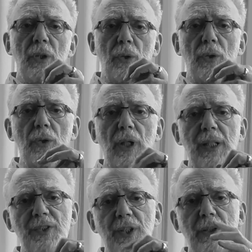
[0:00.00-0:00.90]
or
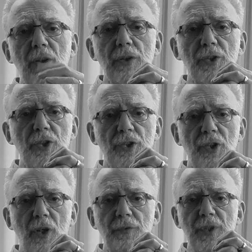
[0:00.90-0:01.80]
a psychologist's
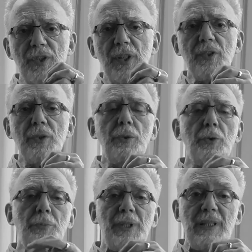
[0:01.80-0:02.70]
office is going
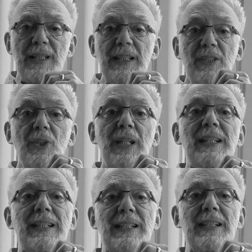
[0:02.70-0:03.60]
to be
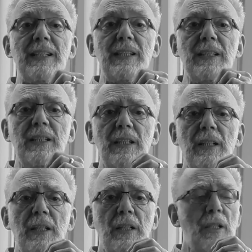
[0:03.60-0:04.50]
degraded,
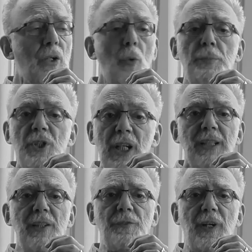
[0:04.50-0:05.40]

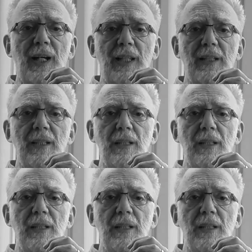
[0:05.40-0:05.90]
objectified.